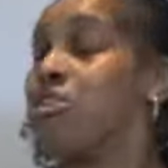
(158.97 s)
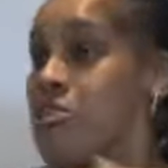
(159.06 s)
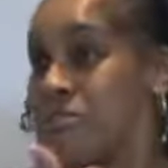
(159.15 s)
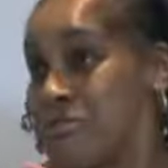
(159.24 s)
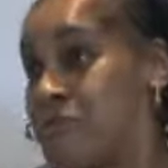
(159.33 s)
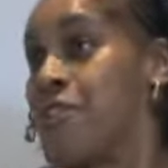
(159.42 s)

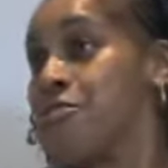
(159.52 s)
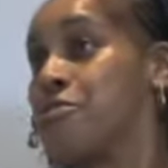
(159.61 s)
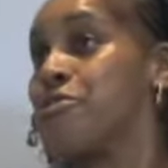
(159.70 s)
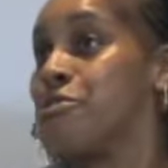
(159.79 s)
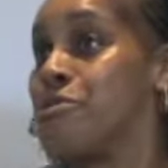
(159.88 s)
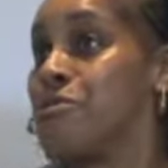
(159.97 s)
got a phone
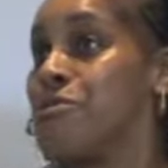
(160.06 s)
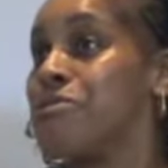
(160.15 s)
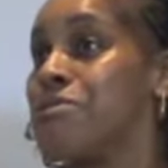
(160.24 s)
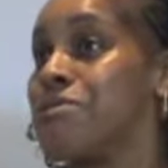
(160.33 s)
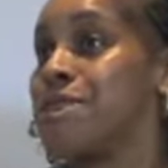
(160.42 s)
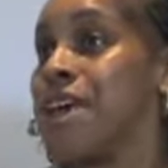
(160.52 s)
call
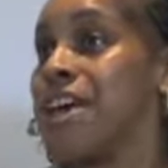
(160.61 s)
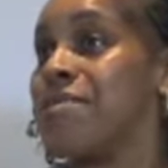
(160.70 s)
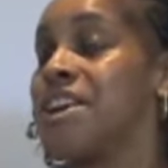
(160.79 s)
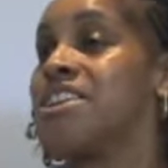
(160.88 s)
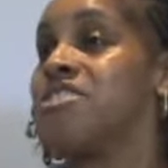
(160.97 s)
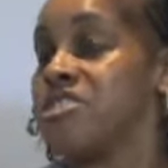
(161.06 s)
saying
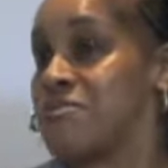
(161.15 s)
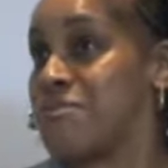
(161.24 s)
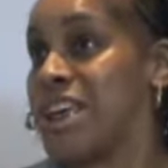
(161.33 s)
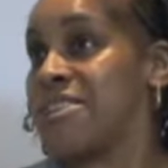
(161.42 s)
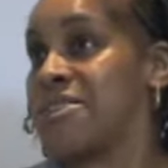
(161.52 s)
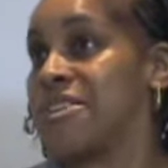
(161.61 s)
they needed to
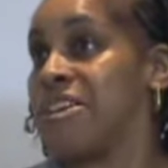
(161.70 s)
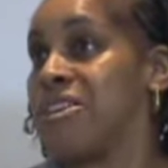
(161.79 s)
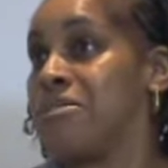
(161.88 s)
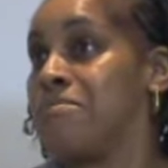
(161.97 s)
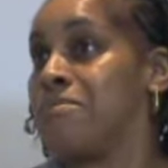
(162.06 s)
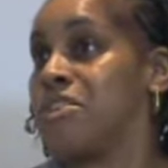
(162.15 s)
place
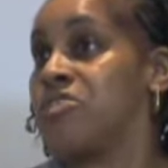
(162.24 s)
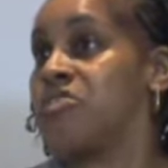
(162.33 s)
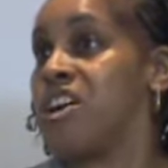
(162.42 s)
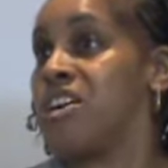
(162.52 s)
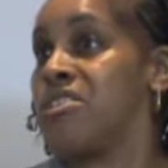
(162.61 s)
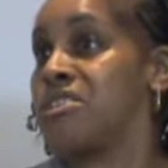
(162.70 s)
a
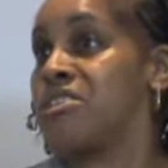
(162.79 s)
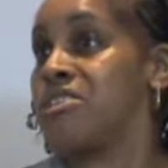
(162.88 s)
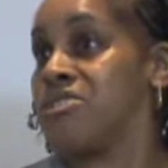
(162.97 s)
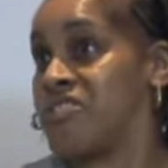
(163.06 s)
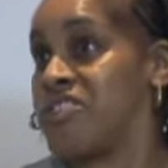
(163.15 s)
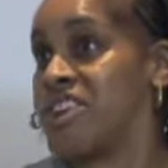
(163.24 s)
child
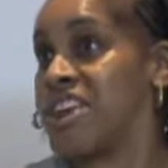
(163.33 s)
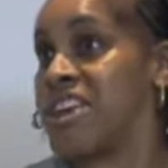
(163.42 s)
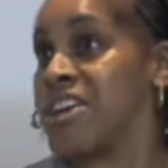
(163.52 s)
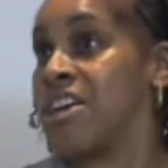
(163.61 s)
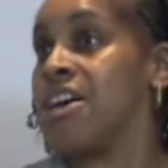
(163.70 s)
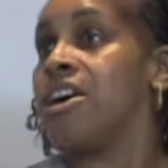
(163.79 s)
urgently,
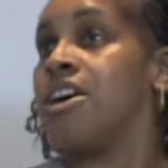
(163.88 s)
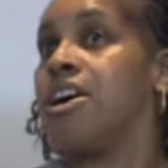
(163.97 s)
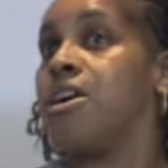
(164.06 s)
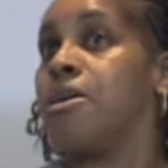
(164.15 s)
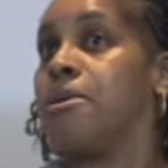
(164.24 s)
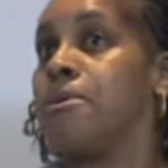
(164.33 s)

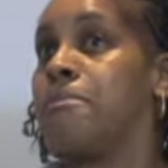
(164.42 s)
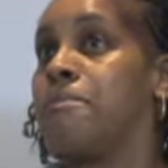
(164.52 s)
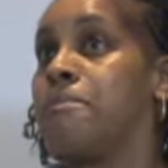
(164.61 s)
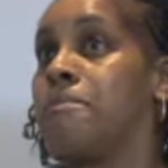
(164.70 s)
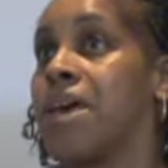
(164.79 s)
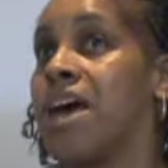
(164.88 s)

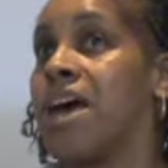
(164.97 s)
and